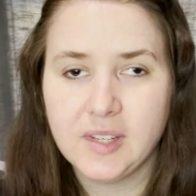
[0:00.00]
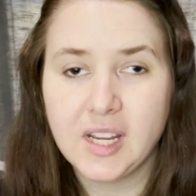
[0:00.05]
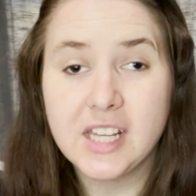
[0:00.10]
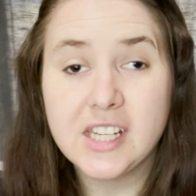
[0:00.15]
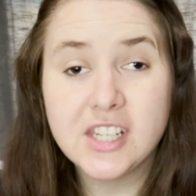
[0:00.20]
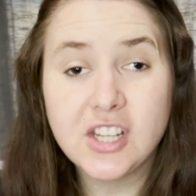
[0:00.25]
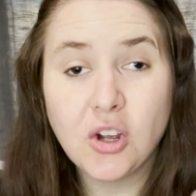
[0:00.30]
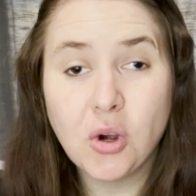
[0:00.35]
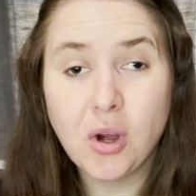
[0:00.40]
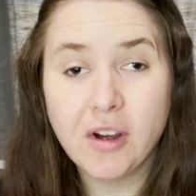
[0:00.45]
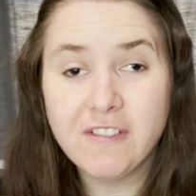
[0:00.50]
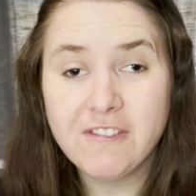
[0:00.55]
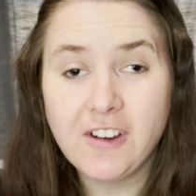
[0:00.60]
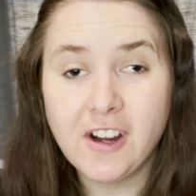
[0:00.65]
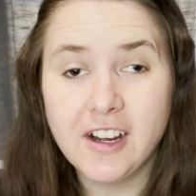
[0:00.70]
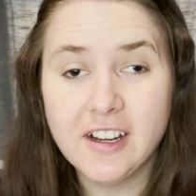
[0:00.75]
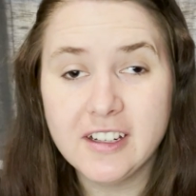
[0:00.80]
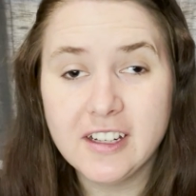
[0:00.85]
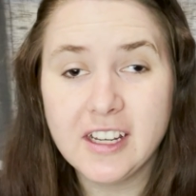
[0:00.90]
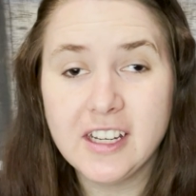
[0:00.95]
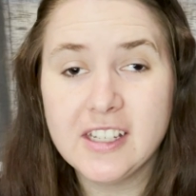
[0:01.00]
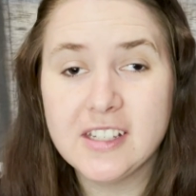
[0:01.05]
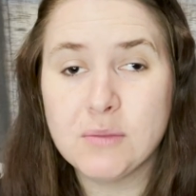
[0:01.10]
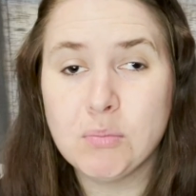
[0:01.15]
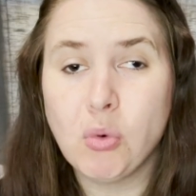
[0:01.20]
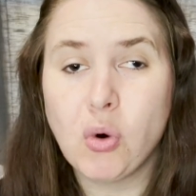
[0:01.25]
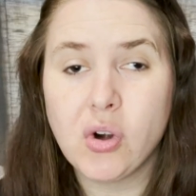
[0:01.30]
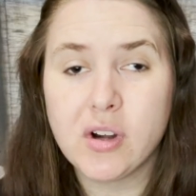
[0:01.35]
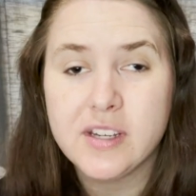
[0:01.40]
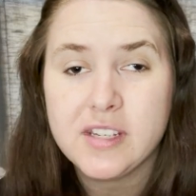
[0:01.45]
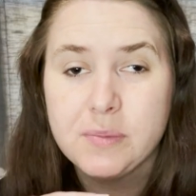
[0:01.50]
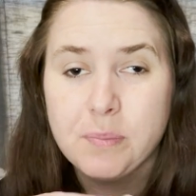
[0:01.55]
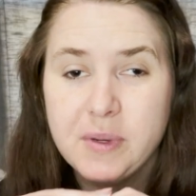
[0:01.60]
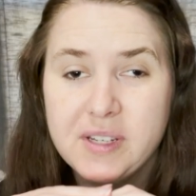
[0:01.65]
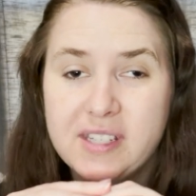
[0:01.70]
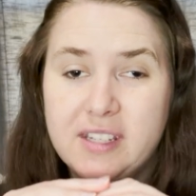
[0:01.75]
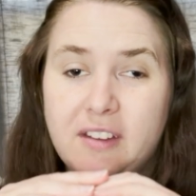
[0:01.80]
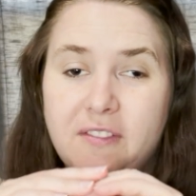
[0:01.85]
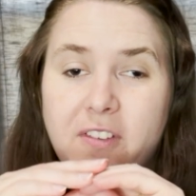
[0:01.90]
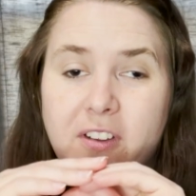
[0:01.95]
And so a font is more
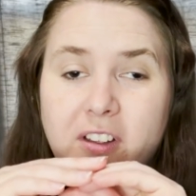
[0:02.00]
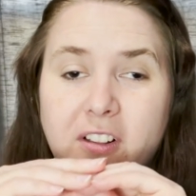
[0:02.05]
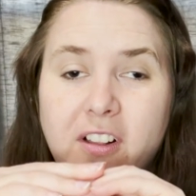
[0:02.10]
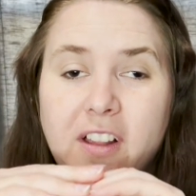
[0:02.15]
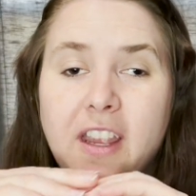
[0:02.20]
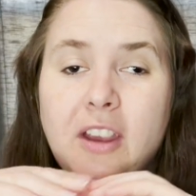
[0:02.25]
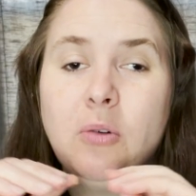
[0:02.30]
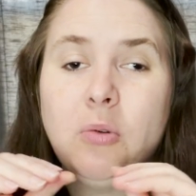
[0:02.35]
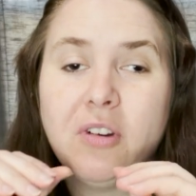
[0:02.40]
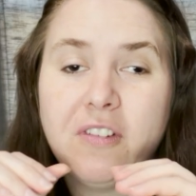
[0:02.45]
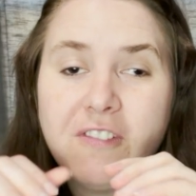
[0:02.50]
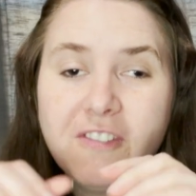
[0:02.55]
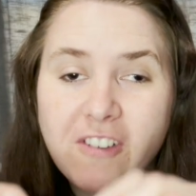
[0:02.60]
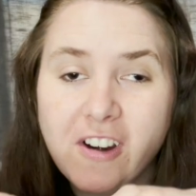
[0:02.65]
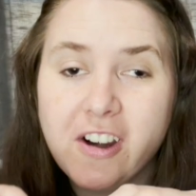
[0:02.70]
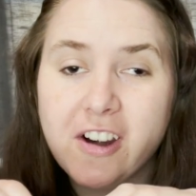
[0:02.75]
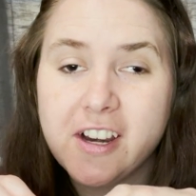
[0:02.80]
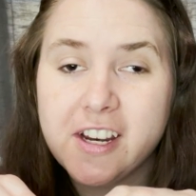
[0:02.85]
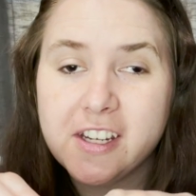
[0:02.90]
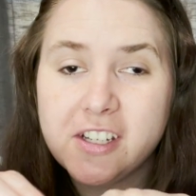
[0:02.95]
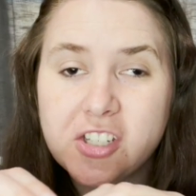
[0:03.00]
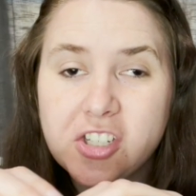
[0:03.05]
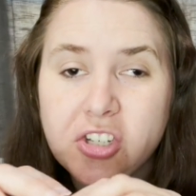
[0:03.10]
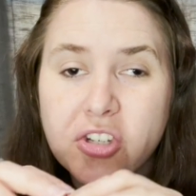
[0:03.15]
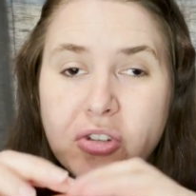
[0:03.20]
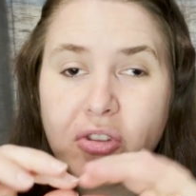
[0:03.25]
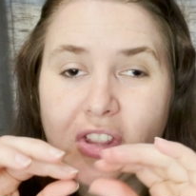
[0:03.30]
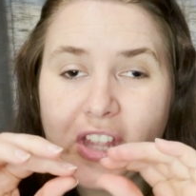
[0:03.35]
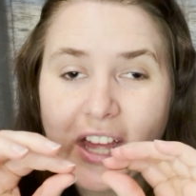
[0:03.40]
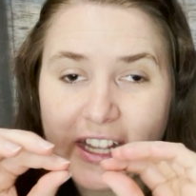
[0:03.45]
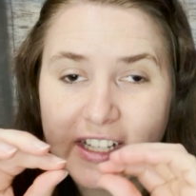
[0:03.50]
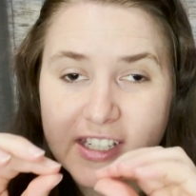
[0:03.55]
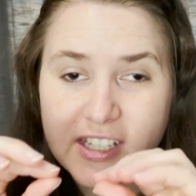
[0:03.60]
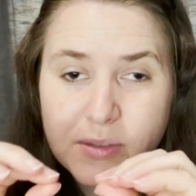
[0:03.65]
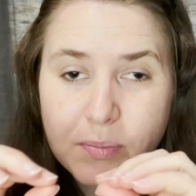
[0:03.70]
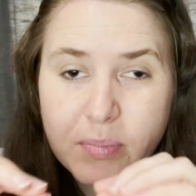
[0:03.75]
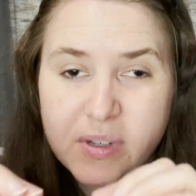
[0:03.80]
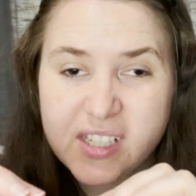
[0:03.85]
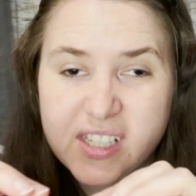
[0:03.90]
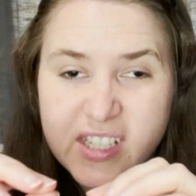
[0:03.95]
specifically referring to that
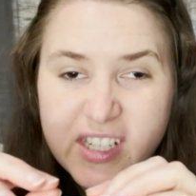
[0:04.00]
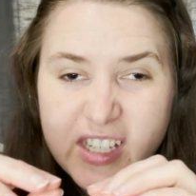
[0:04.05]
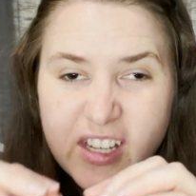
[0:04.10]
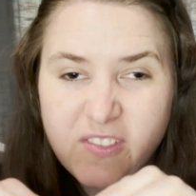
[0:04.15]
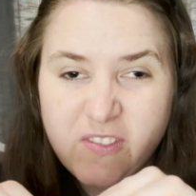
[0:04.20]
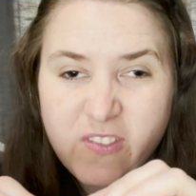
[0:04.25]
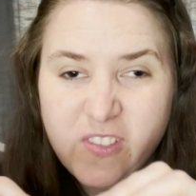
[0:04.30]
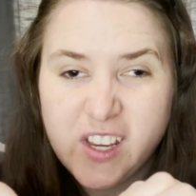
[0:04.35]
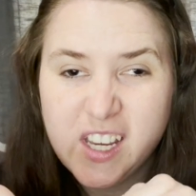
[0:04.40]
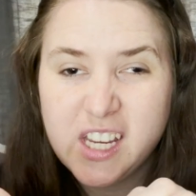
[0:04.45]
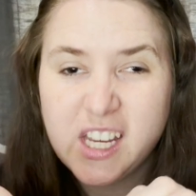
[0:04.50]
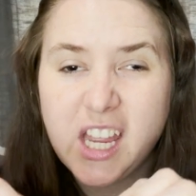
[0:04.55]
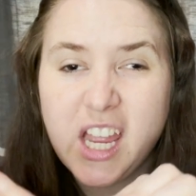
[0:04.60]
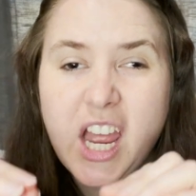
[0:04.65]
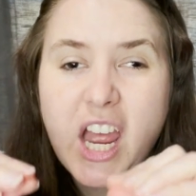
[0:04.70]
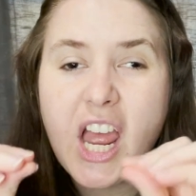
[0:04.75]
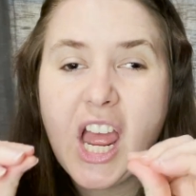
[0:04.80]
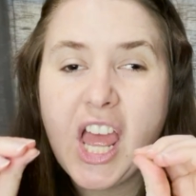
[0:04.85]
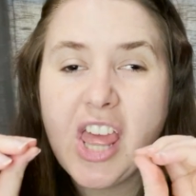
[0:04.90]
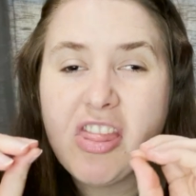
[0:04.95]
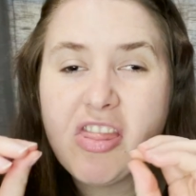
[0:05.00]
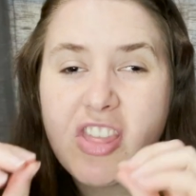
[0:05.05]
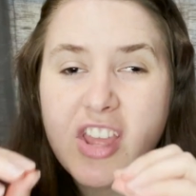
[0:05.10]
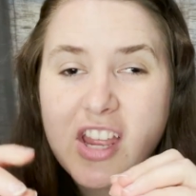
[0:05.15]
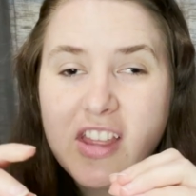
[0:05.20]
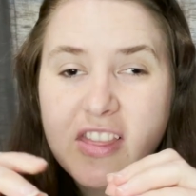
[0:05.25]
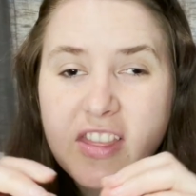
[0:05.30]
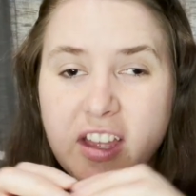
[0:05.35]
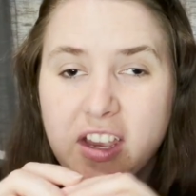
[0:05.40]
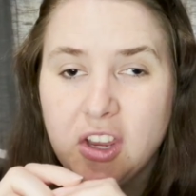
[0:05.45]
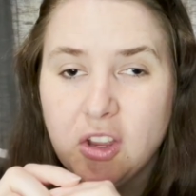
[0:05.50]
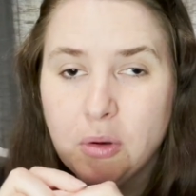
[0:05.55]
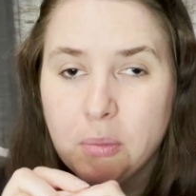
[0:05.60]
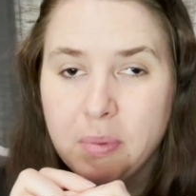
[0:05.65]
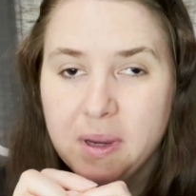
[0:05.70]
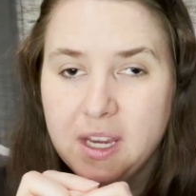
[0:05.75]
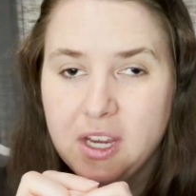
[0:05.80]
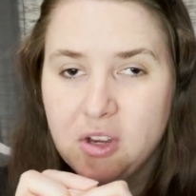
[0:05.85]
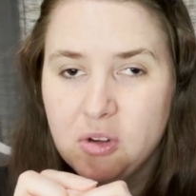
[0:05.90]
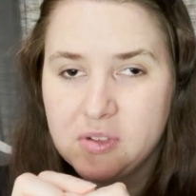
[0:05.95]
specific thing that you'll
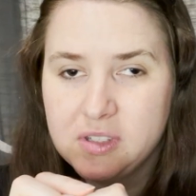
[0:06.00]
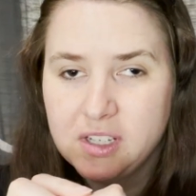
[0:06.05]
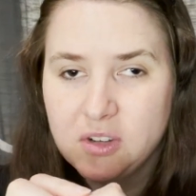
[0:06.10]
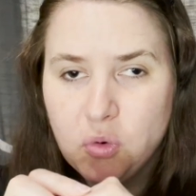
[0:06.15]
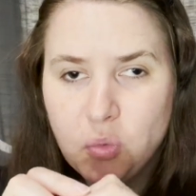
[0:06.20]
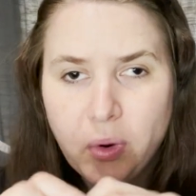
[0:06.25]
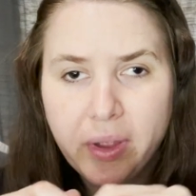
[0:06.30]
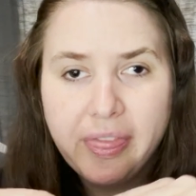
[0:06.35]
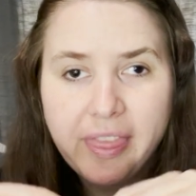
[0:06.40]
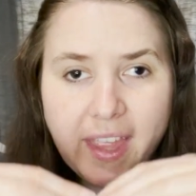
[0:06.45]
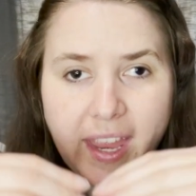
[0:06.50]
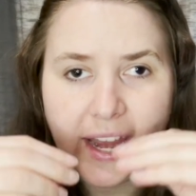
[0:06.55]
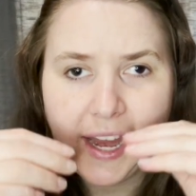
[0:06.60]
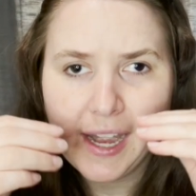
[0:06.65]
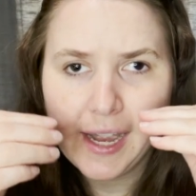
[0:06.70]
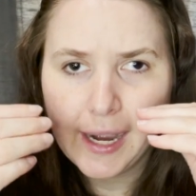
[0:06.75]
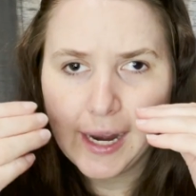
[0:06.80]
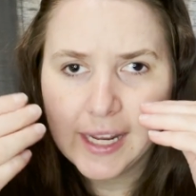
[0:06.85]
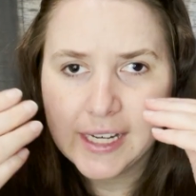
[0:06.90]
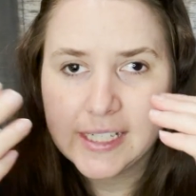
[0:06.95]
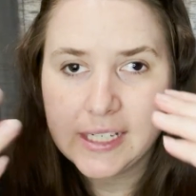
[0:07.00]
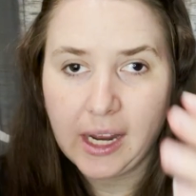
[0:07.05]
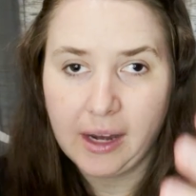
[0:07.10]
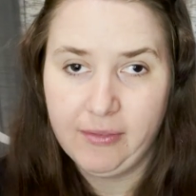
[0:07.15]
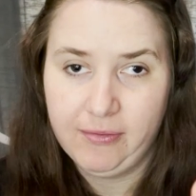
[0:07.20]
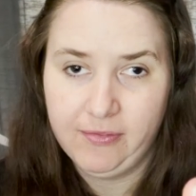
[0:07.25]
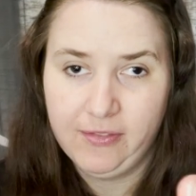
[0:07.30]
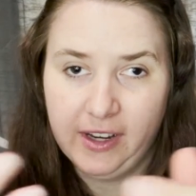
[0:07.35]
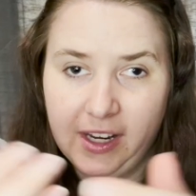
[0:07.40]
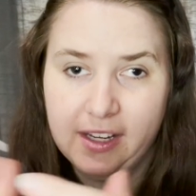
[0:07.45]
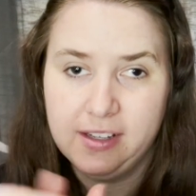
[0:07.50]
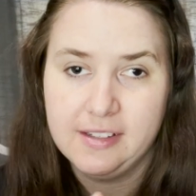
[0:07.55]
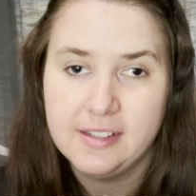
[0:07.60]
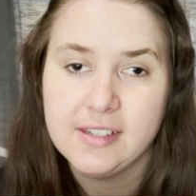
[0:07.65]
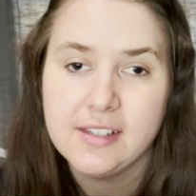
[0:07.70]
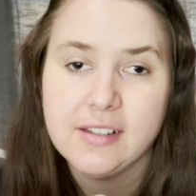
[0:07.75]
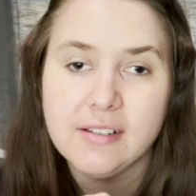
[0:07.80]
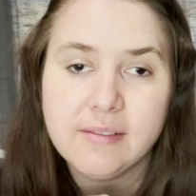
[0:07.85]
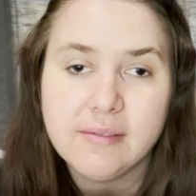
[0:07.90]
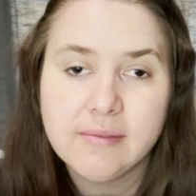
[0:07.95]
be using within a
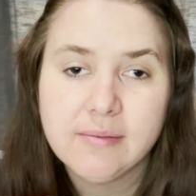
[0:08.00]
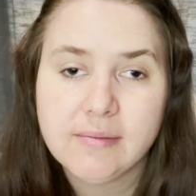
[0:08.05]
typeface.